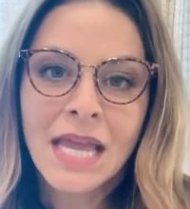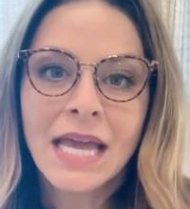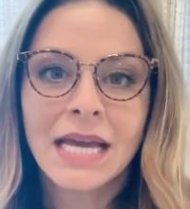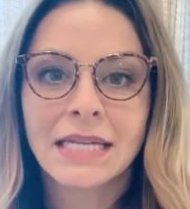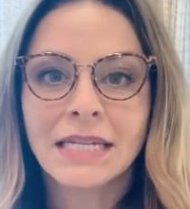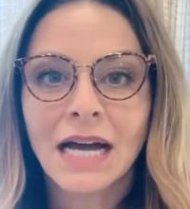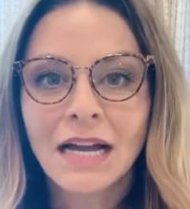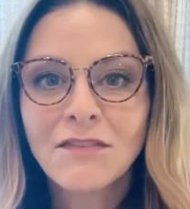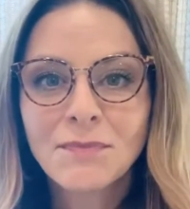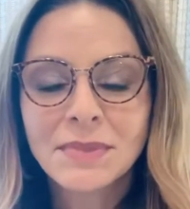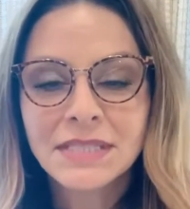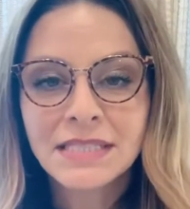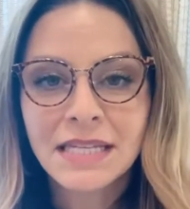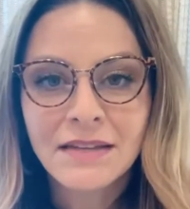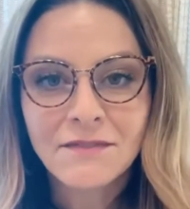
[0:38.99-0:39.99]
And I've
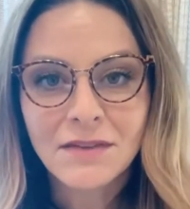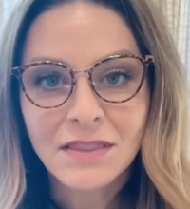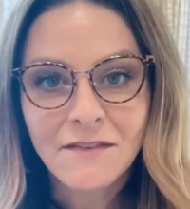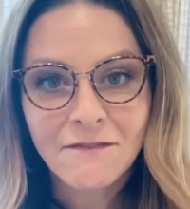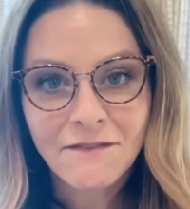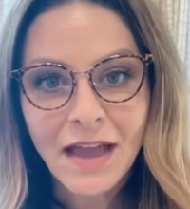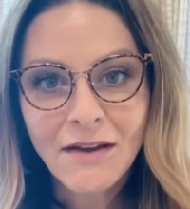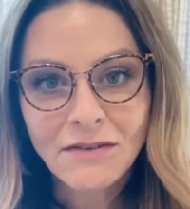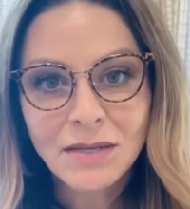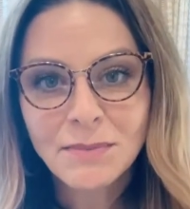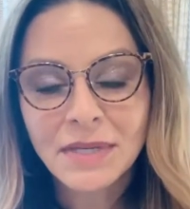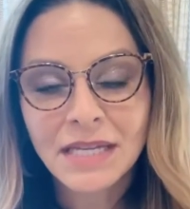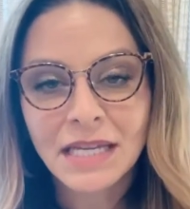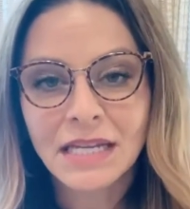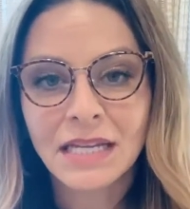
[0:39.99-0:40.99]
been saying from the very
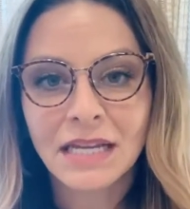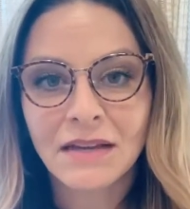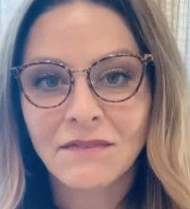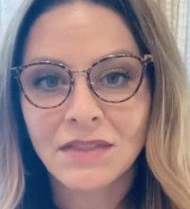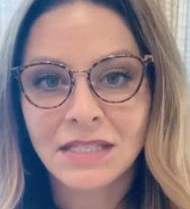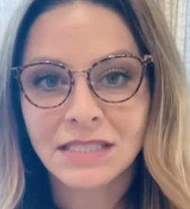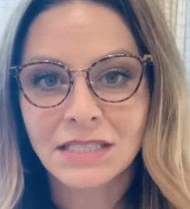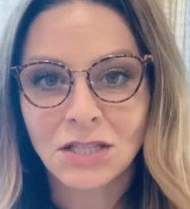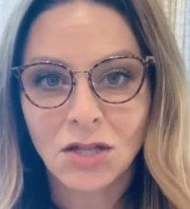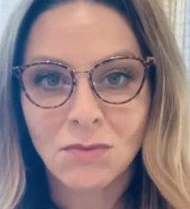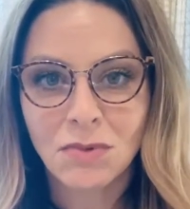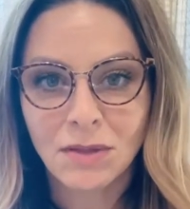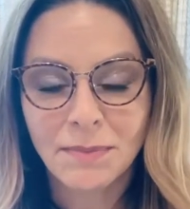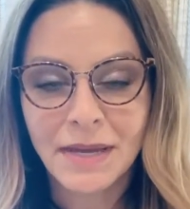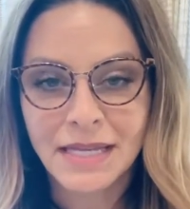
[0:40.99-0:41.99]
beginning of this
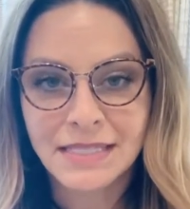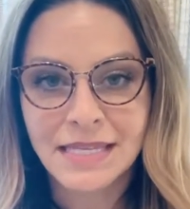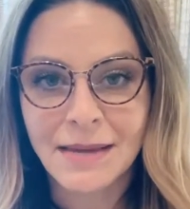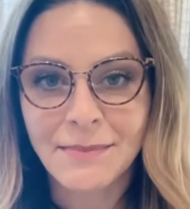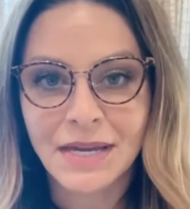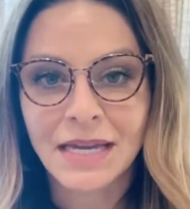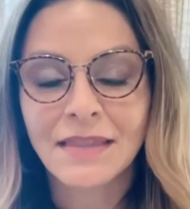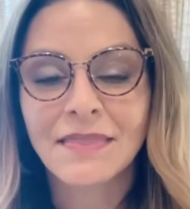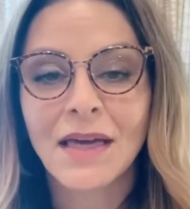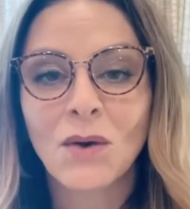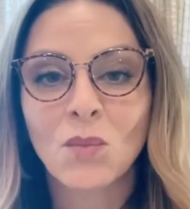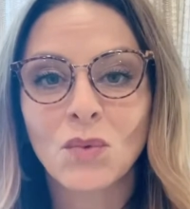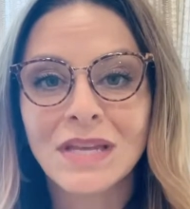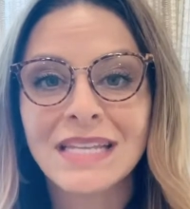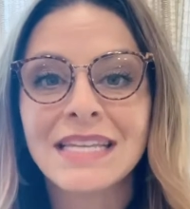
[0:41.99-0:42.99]
global pandemic
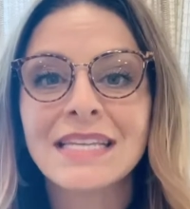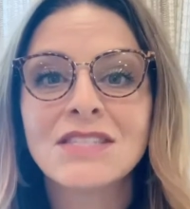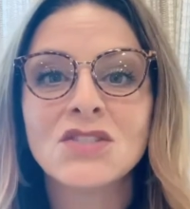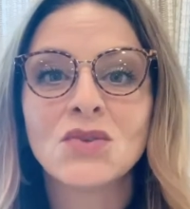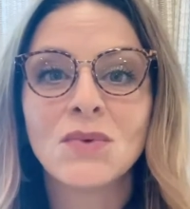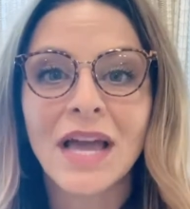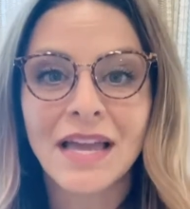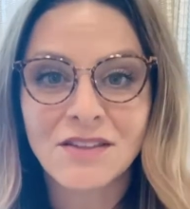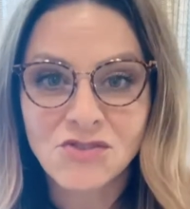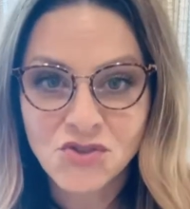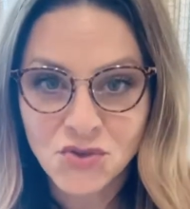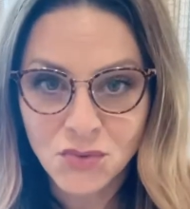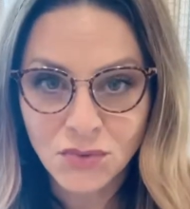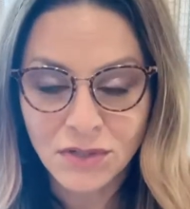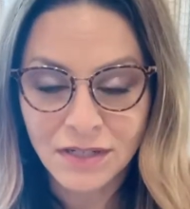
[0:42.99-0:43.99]
that we need to
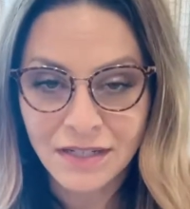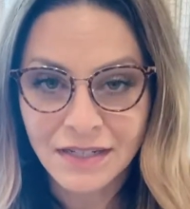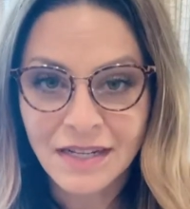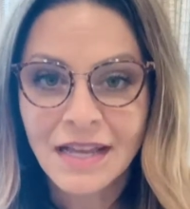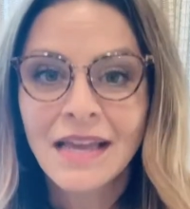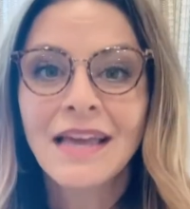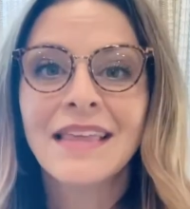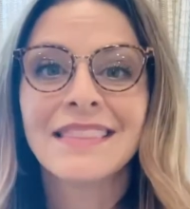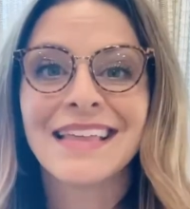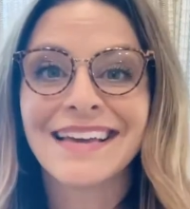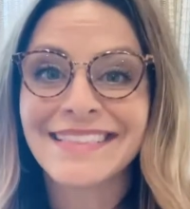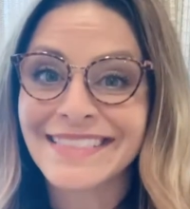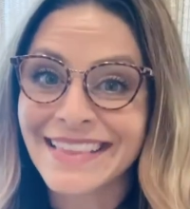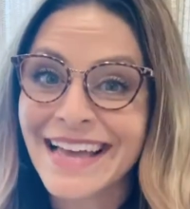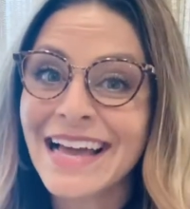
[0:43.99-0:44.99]
ensure
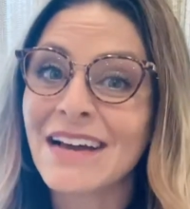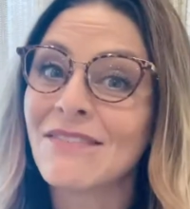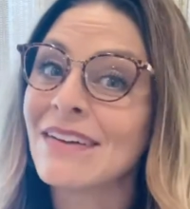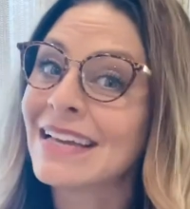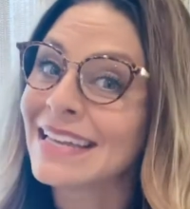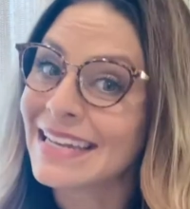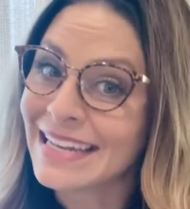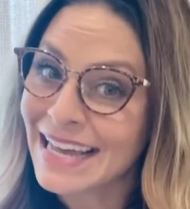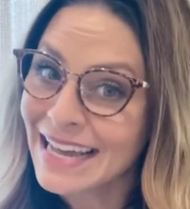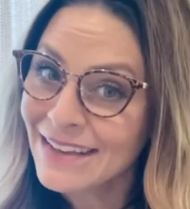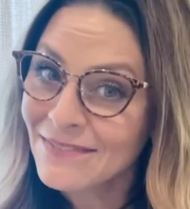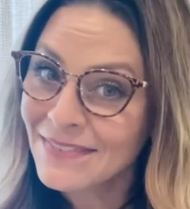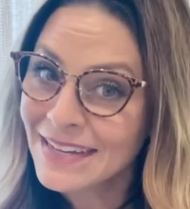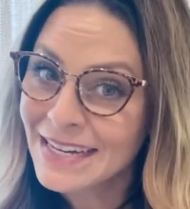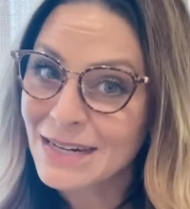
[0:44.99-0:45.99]
that love,
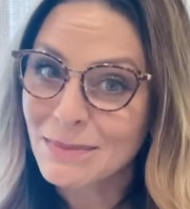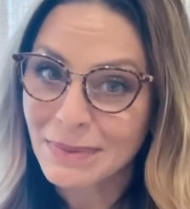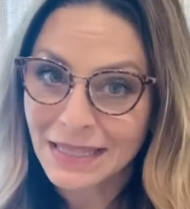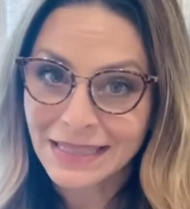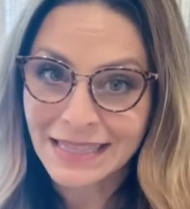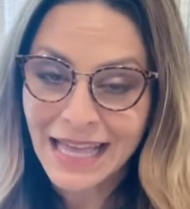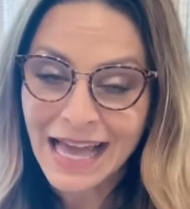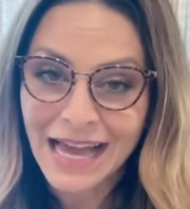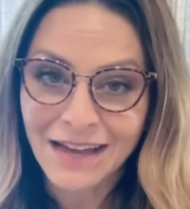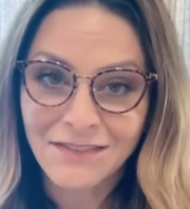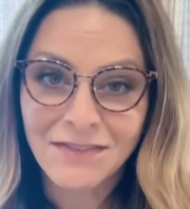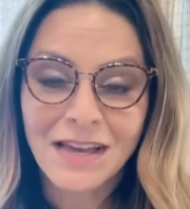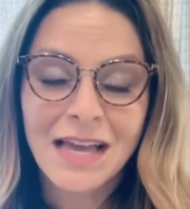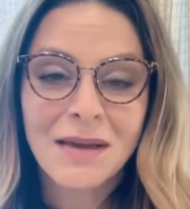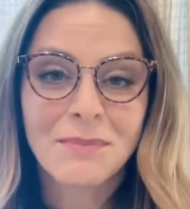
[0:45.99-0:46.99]
not fear, but
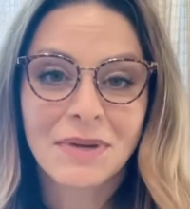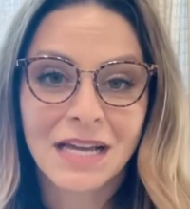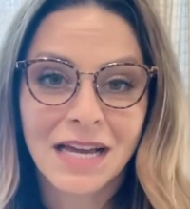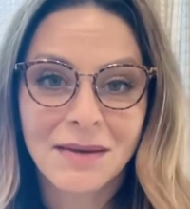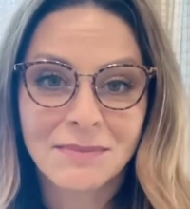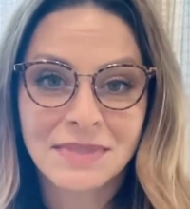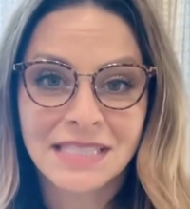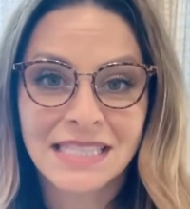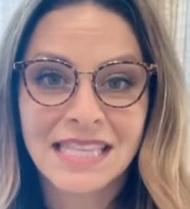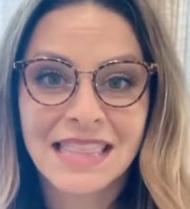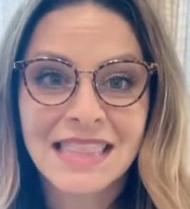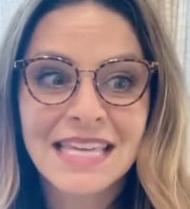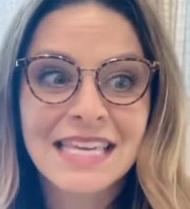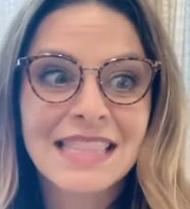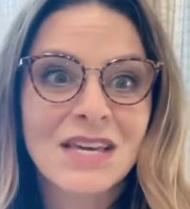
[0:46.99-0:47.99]
love, becomes the
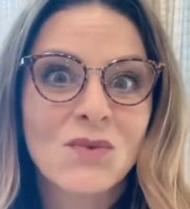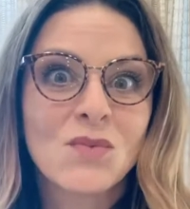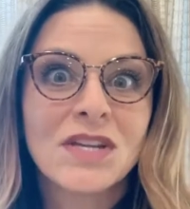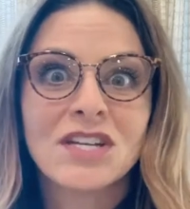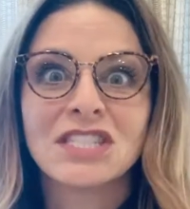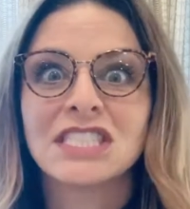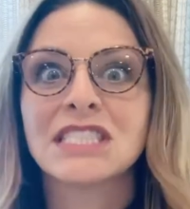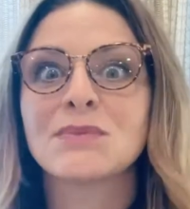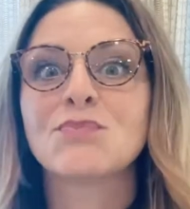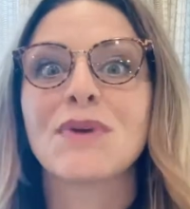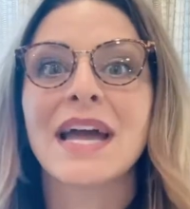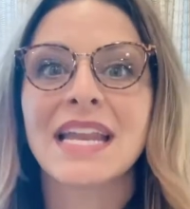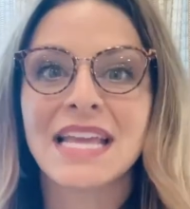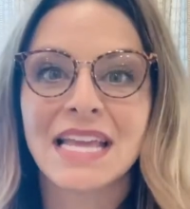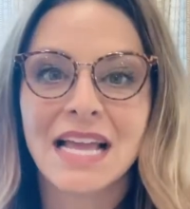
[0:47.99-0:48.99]
thing that we are
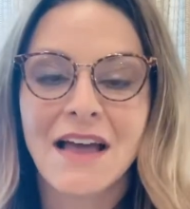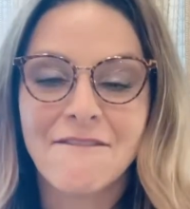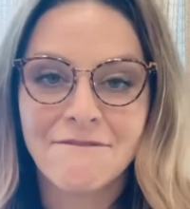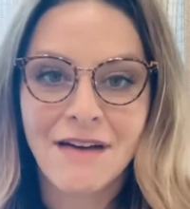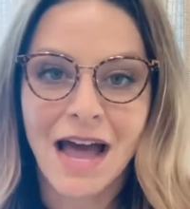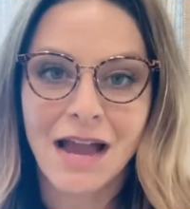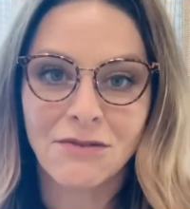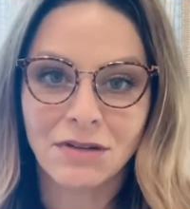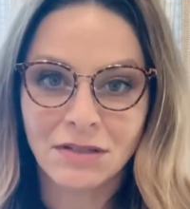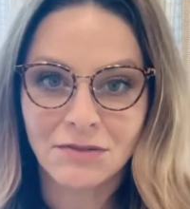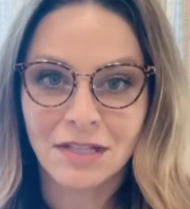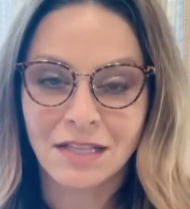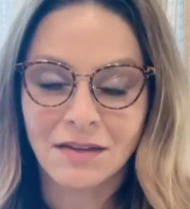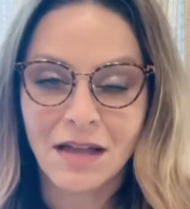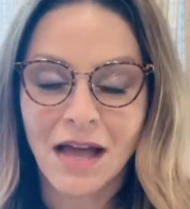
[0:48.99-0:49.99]
spreading
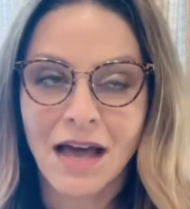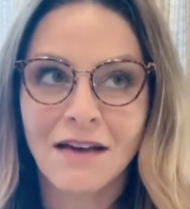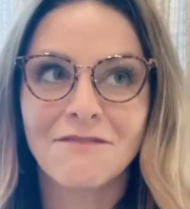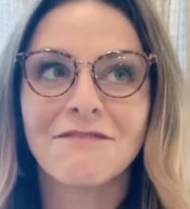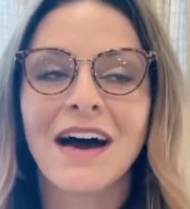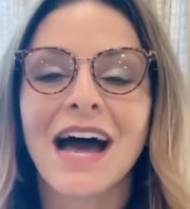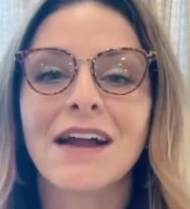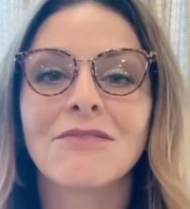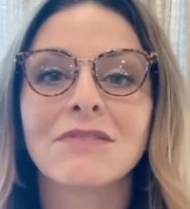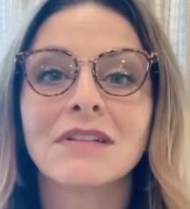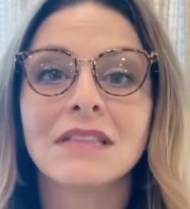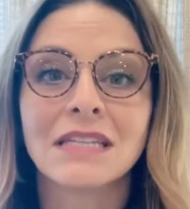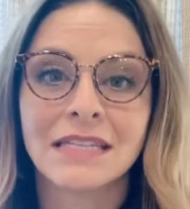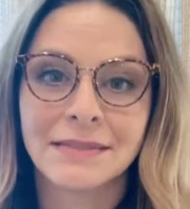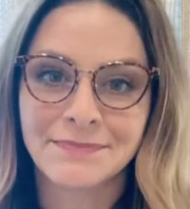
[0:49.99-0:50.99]

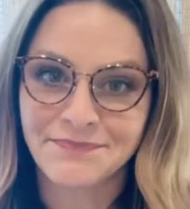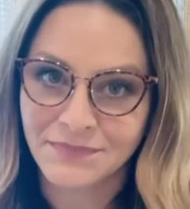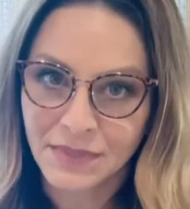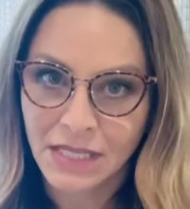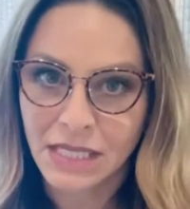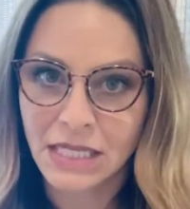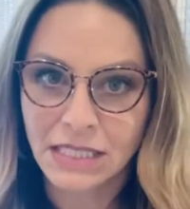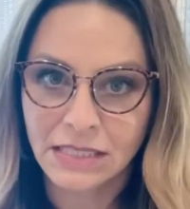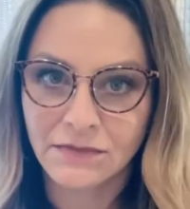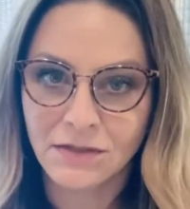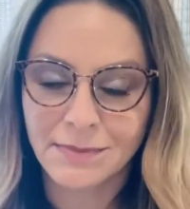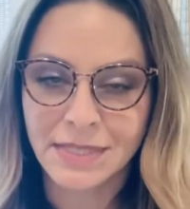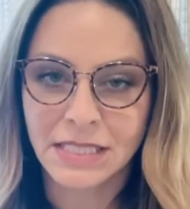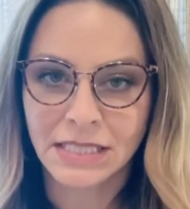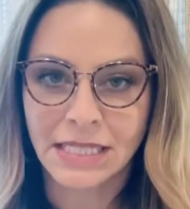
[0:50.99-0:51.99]
virally. Easy for
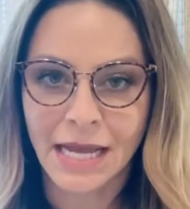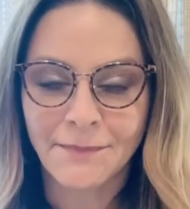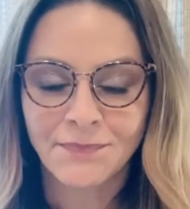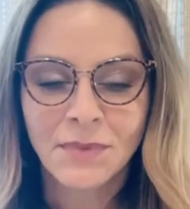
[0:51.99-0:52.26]
me to say.